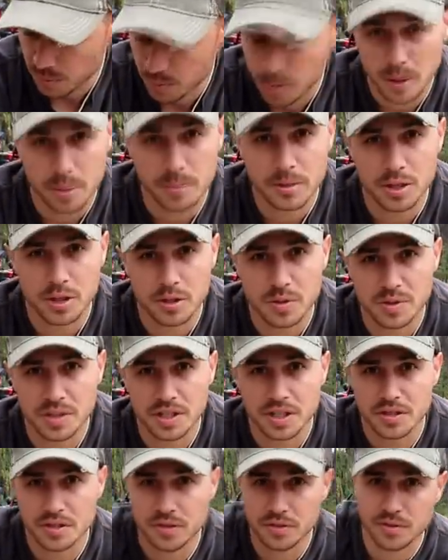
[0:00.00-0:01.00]
we're going to be
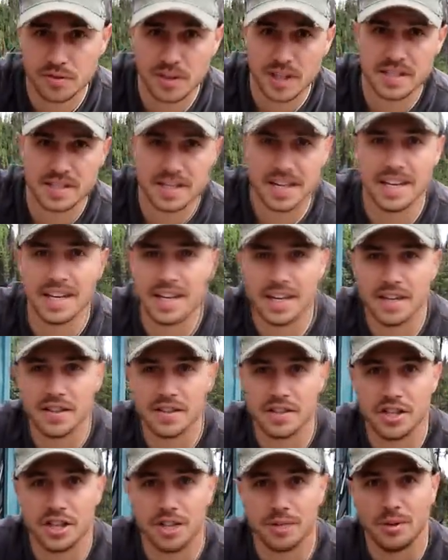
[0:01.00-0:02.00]
using to fence in the
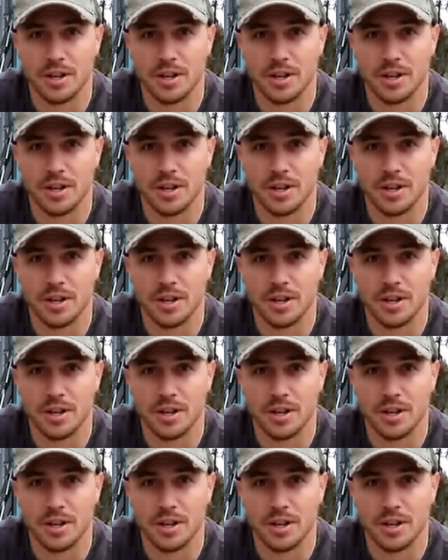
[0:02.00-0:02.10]
chicken